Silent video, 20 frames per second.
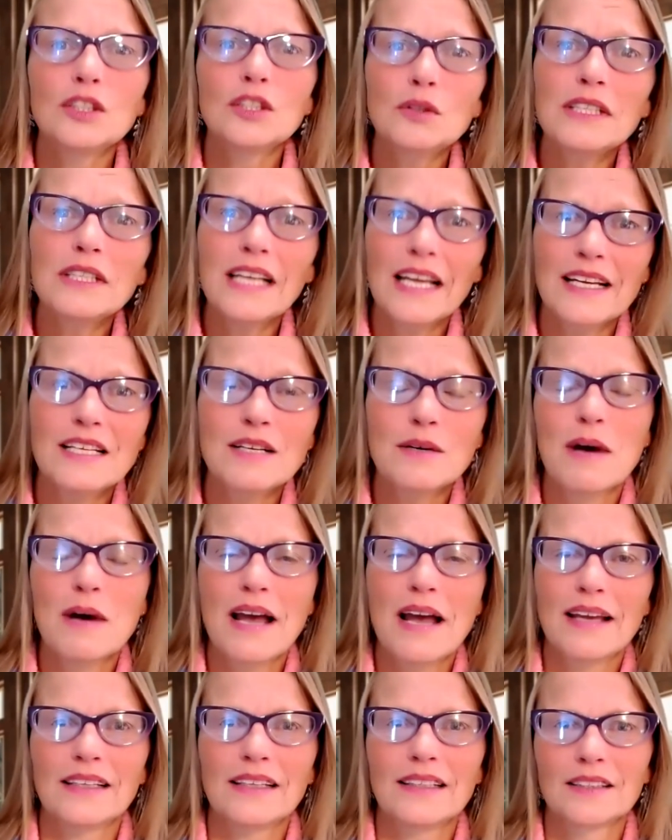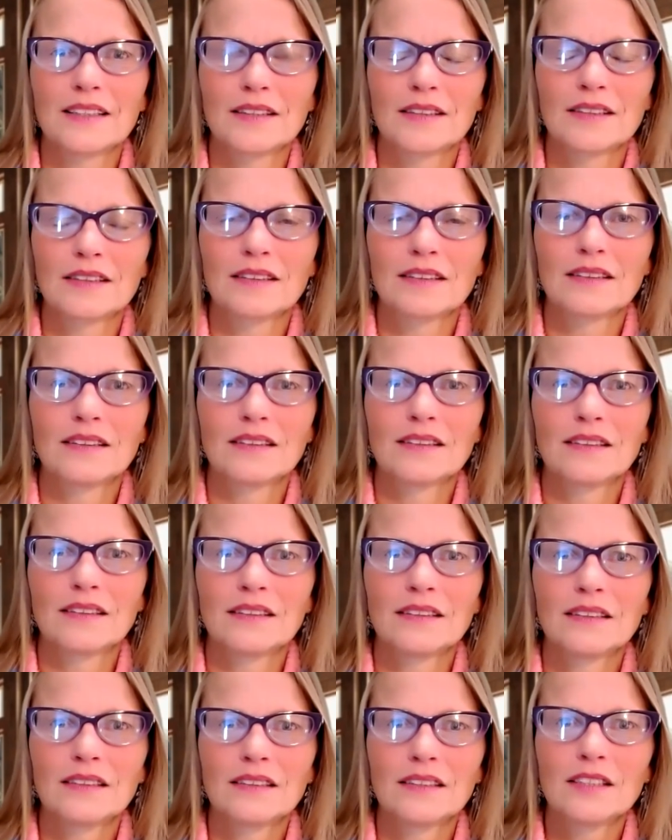Do it anyway.
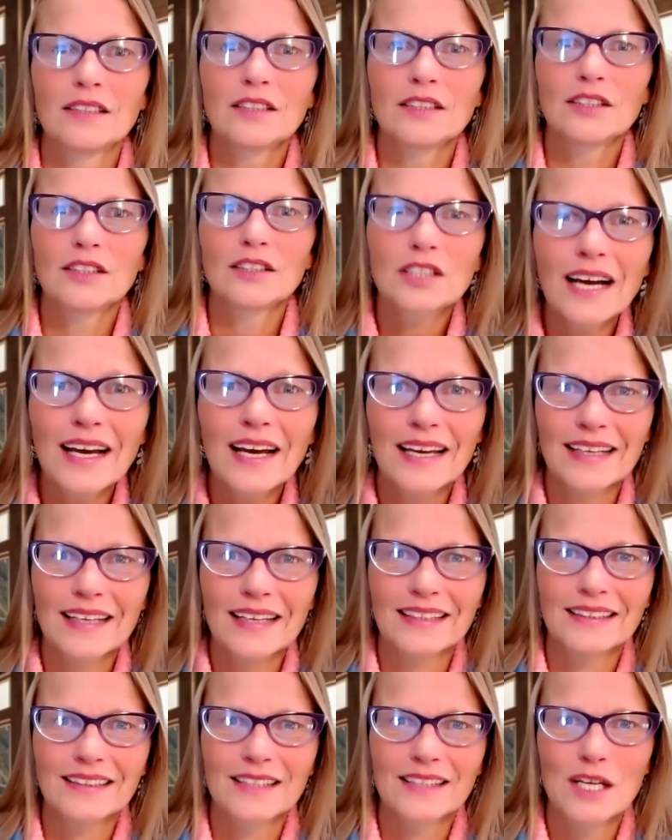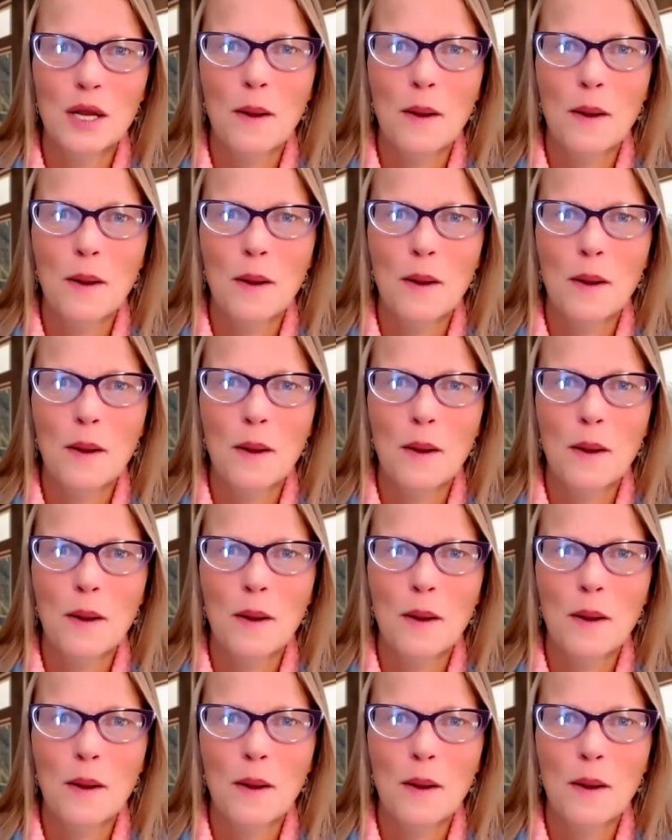Try.